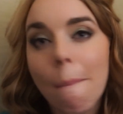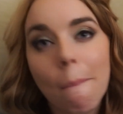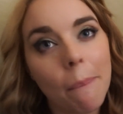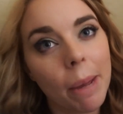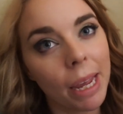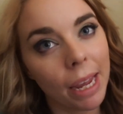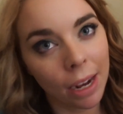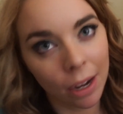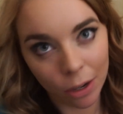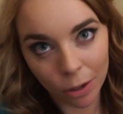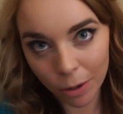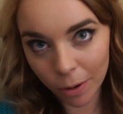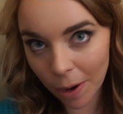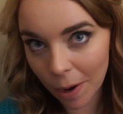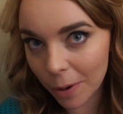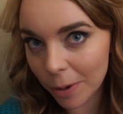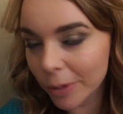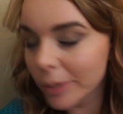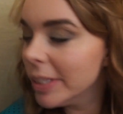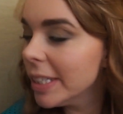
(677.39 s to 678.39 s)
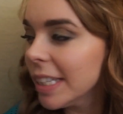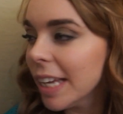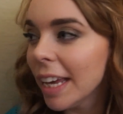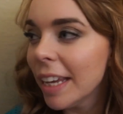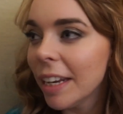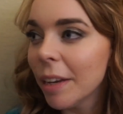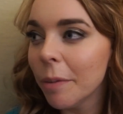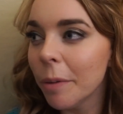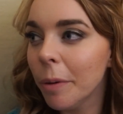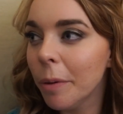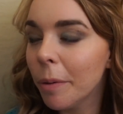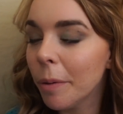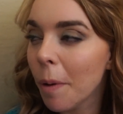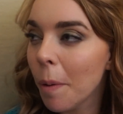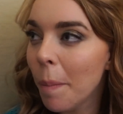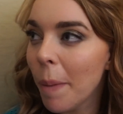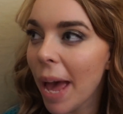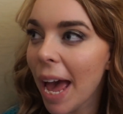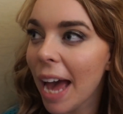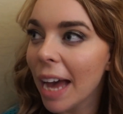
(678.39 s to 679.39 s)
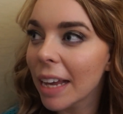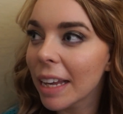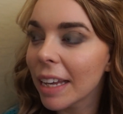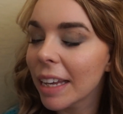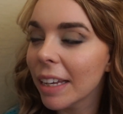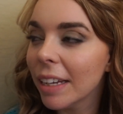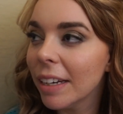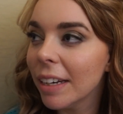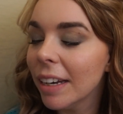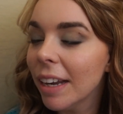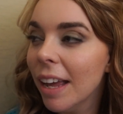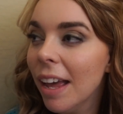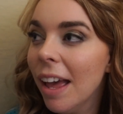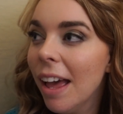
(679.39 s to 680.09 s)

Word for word: But hair grows, and it will grow back. And